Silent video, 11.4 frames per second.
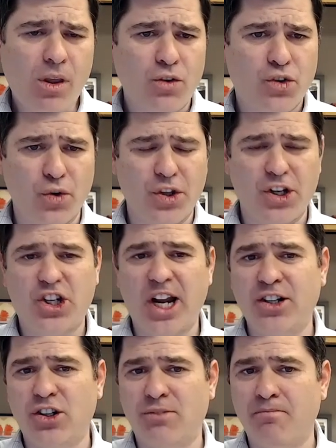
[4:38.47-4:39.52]
So the
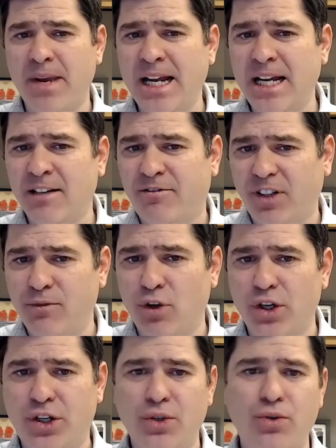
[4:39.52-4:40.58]
changes meaningfully
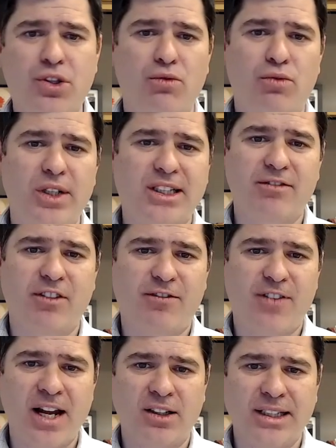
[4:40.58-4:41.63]
reduce the risk of a
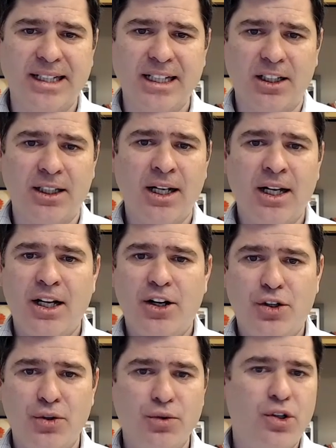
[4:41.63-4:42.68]
failed deal
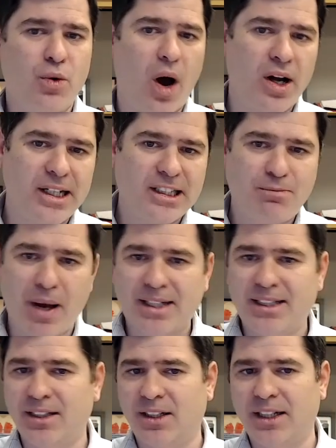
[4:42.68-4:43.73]
due to
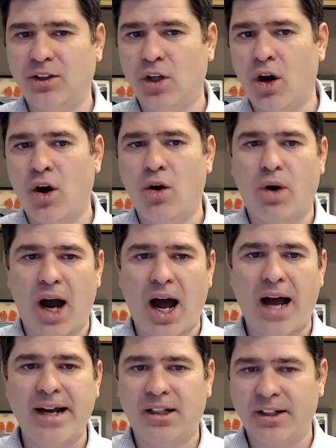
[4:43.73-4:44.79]
unexpectedly low or
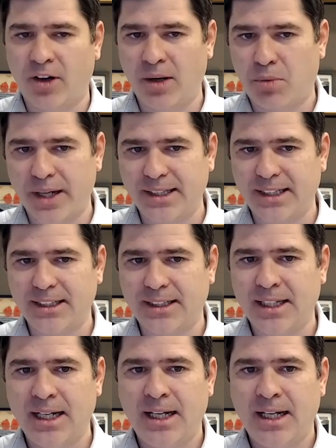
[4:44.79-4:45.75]
high clearing prices.